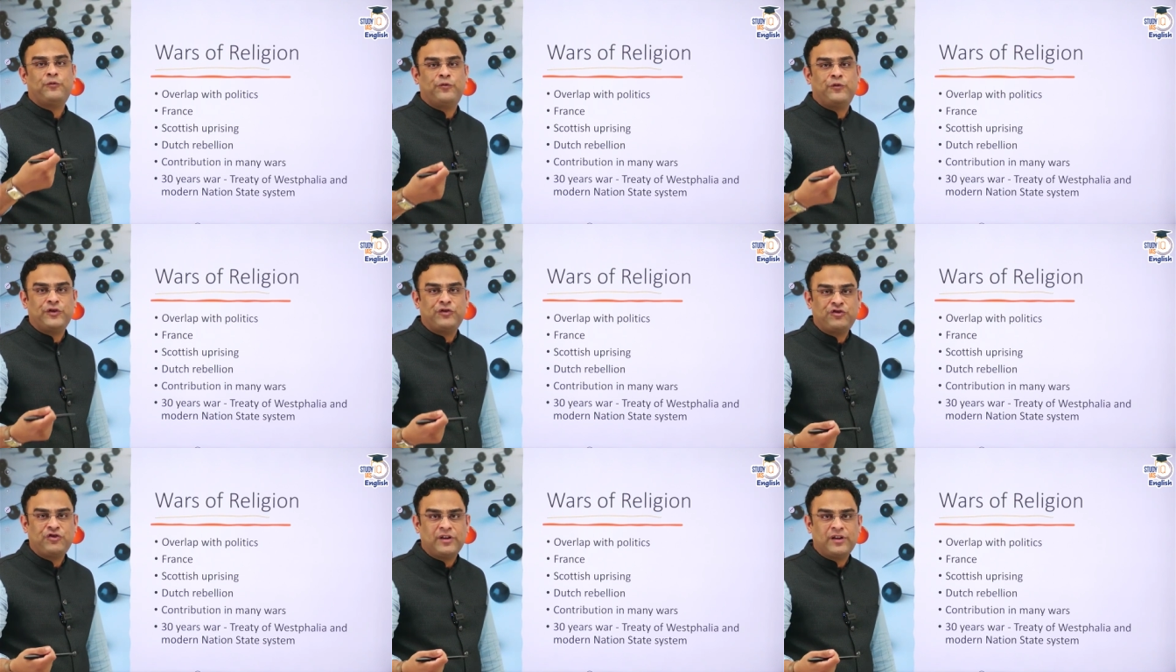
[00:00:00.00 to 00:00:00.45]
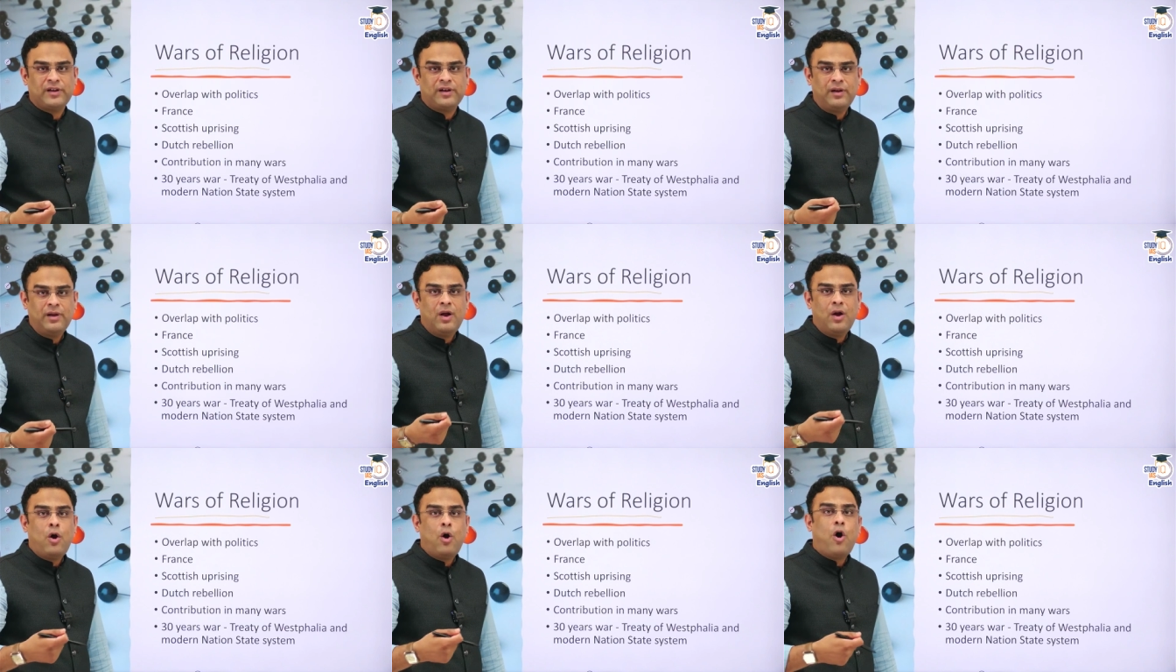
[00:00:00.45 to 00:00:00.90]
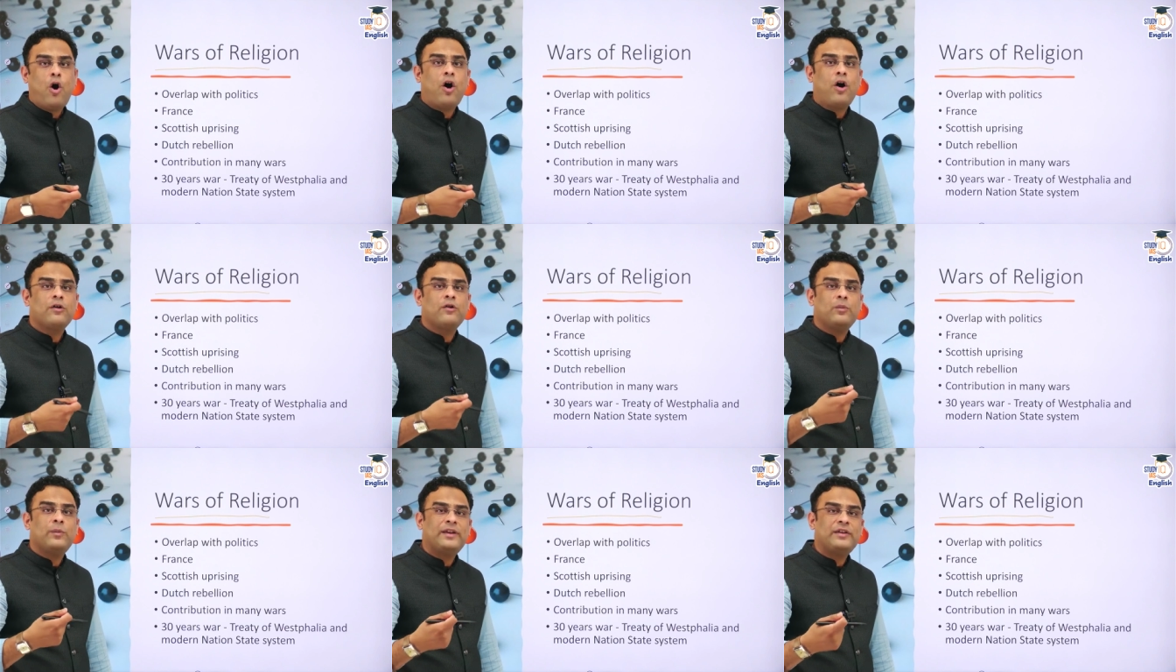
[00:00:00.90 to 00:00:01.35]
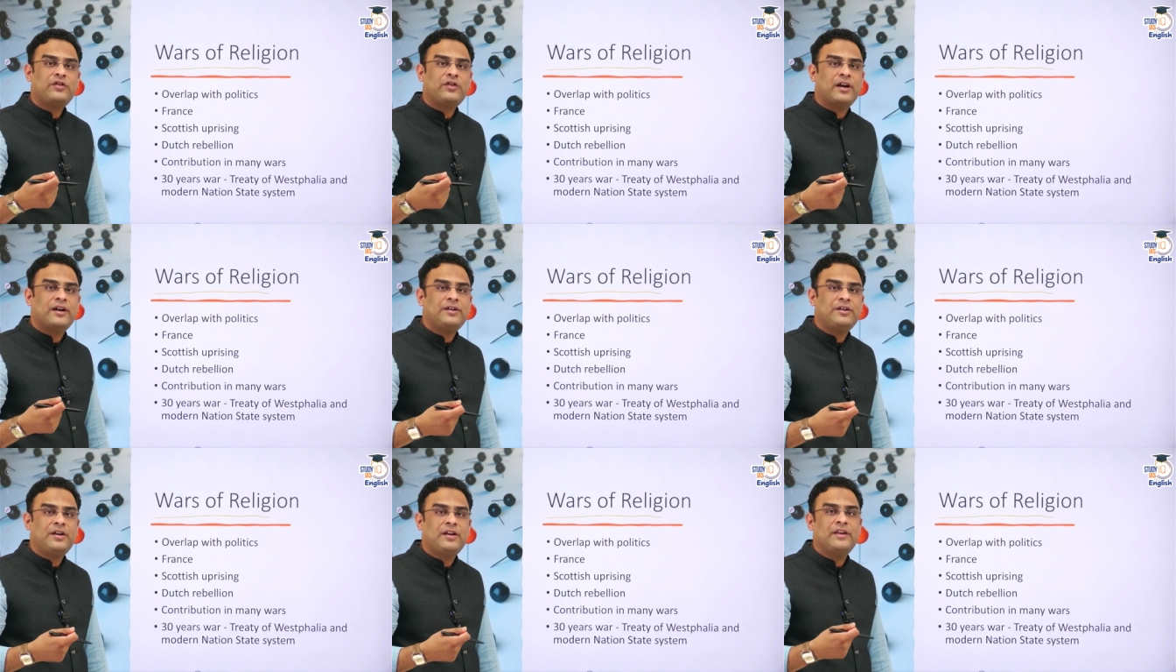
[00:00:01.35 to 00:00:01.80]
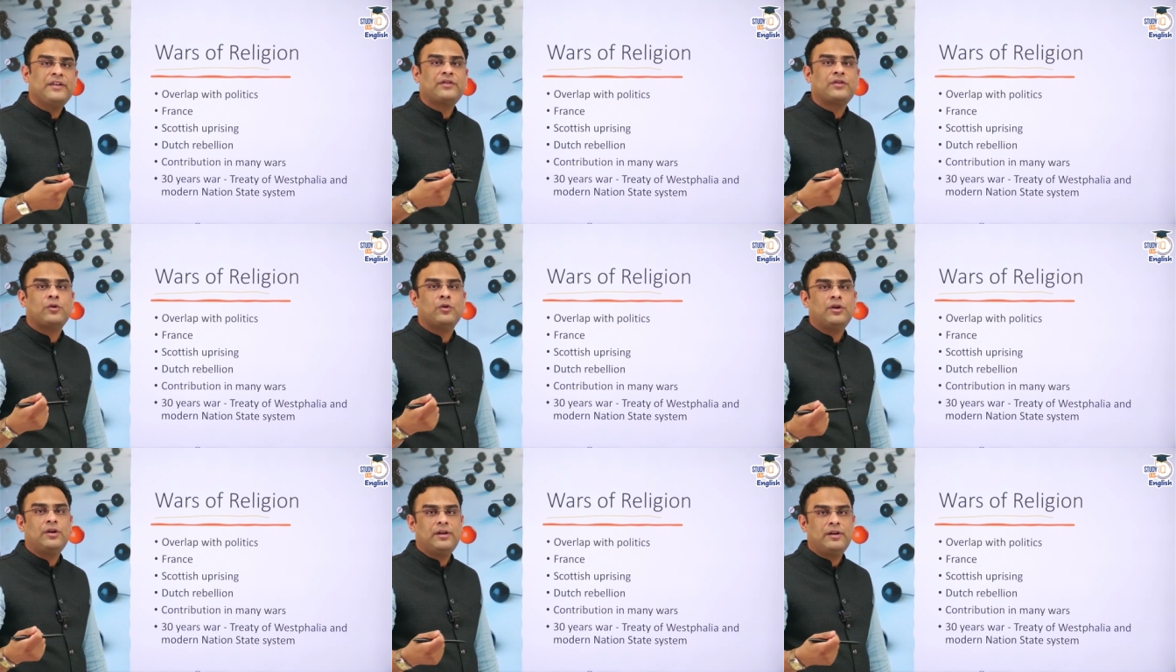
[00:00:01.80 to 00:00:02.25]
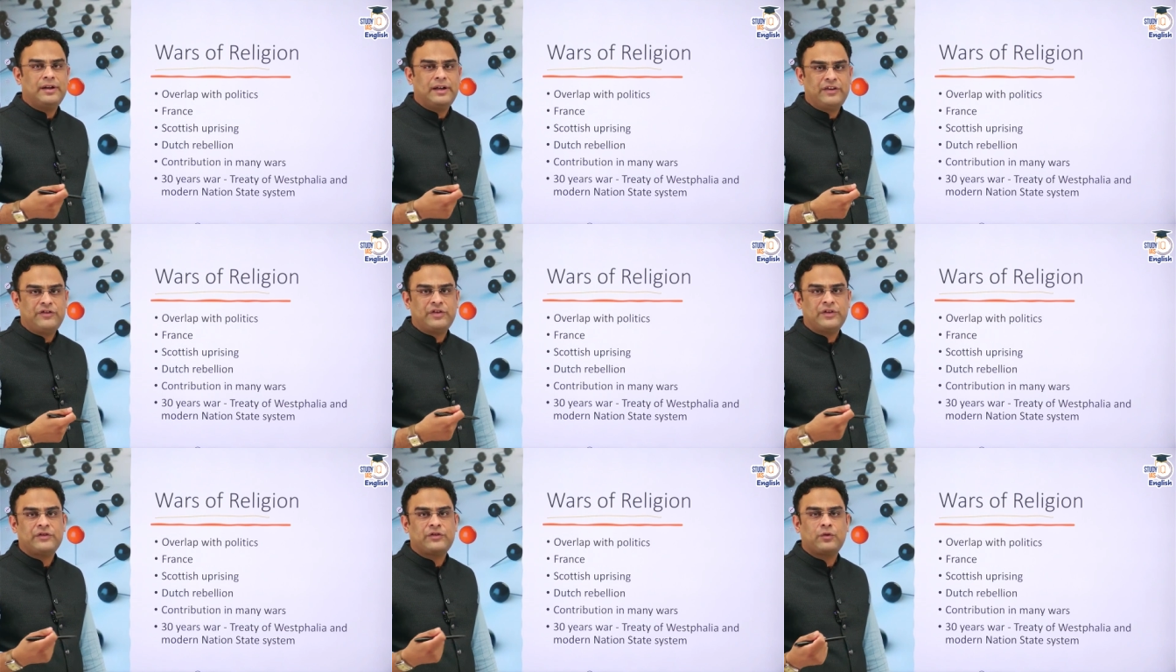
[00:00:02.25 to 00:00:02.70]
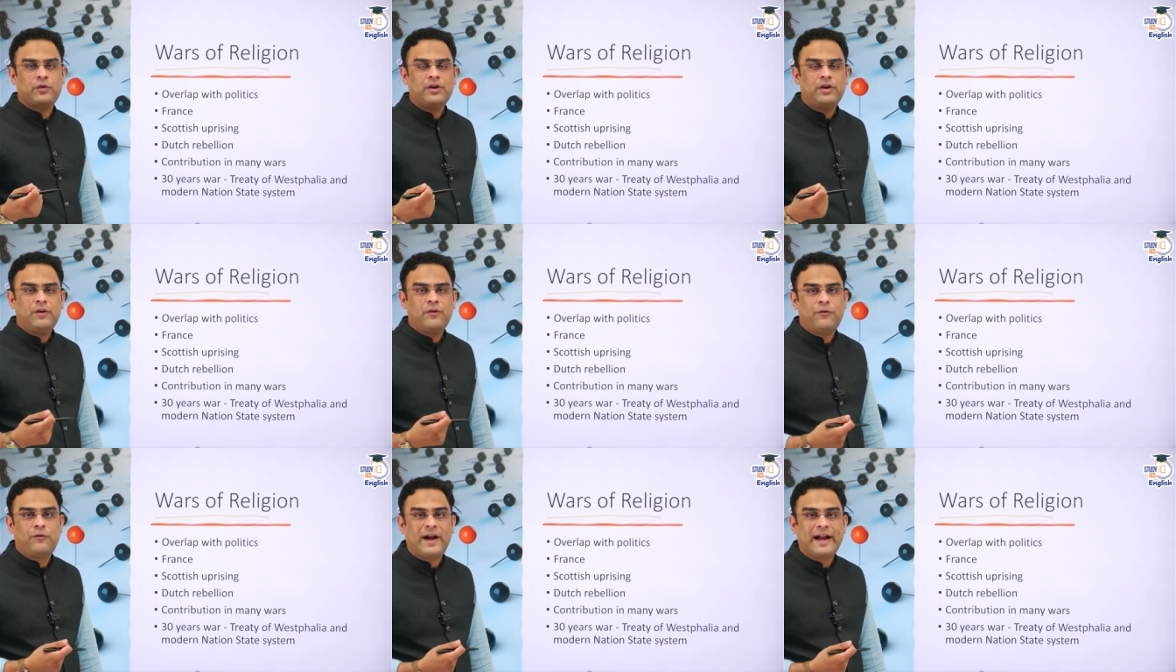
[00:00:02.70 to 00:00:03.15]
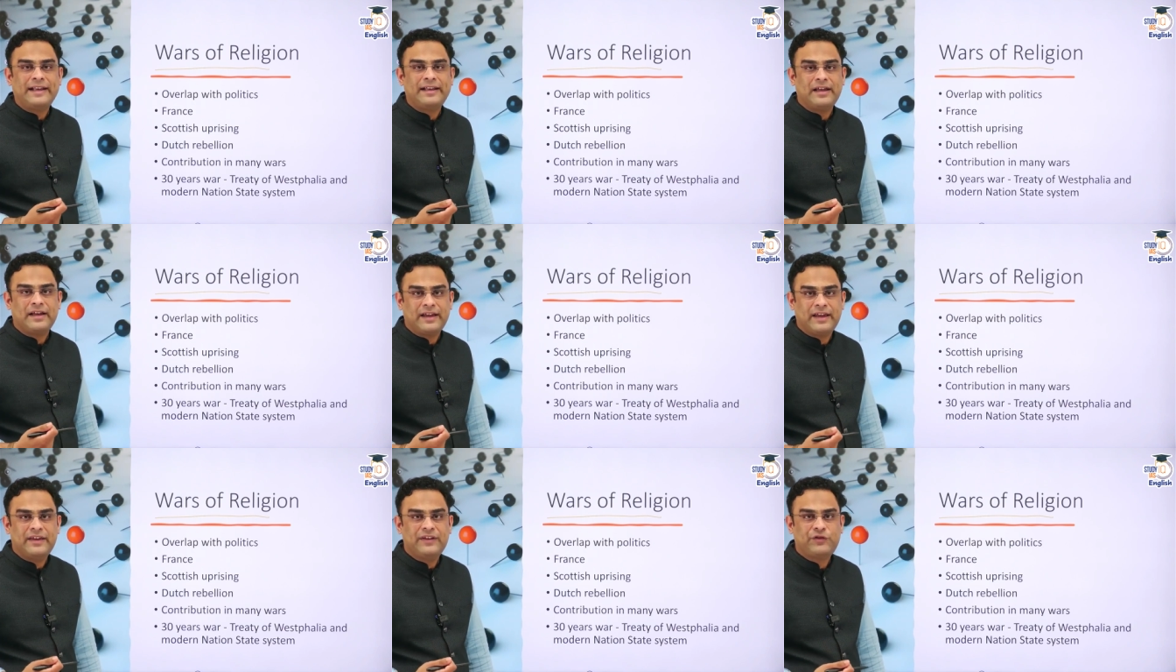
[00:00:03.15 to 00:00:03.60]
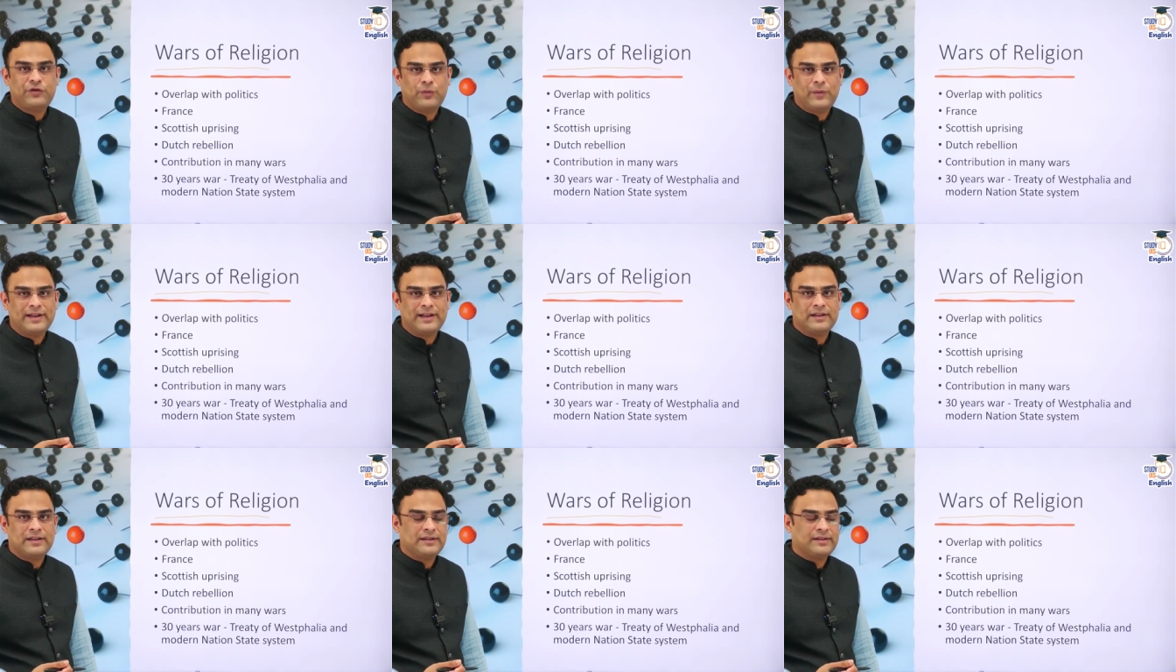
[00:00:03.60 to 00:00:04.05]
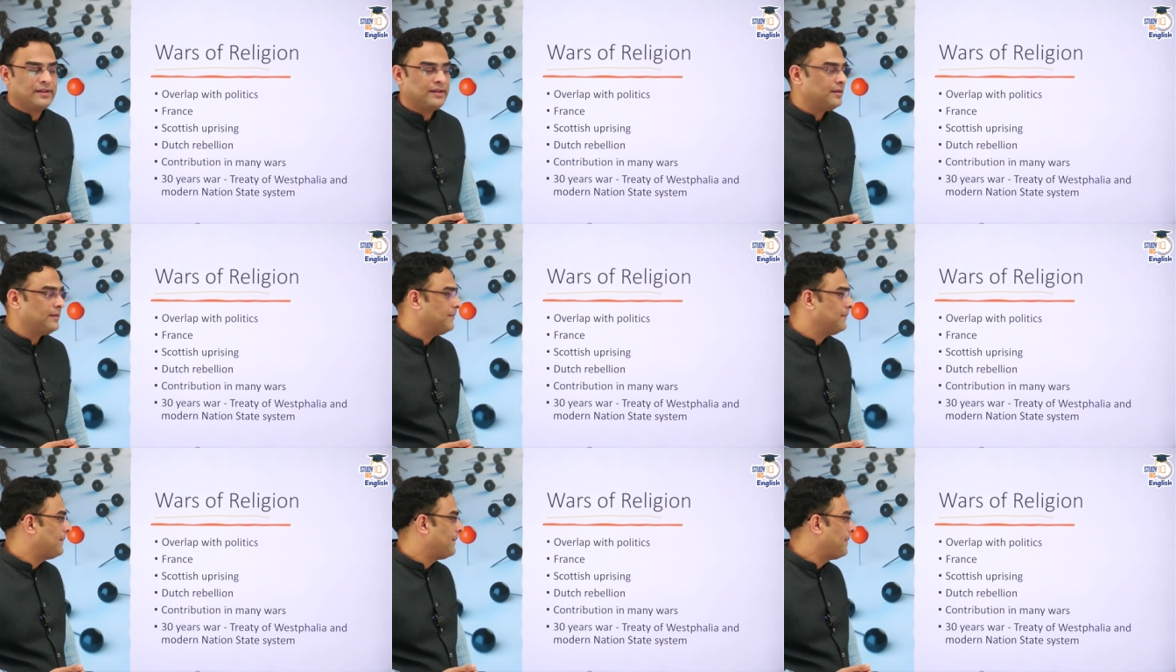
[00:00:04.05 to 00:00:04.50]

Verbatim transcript: fissure on which countries could, nations could fight against one another.